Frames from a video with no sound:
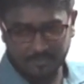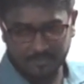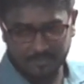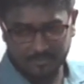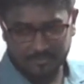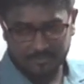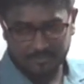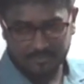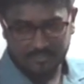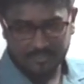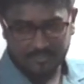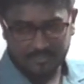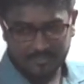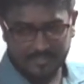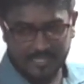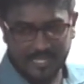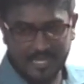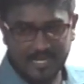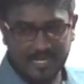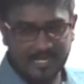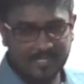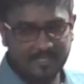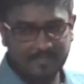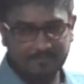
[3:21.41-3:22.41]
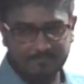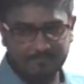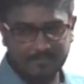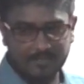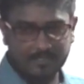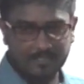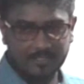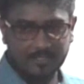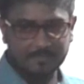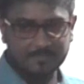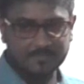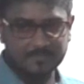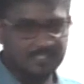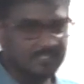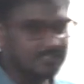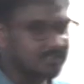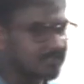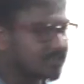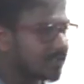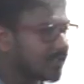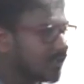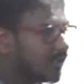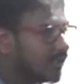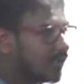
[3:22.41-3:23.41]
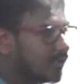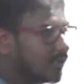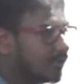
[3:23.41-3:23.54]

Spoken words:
use. There are different options.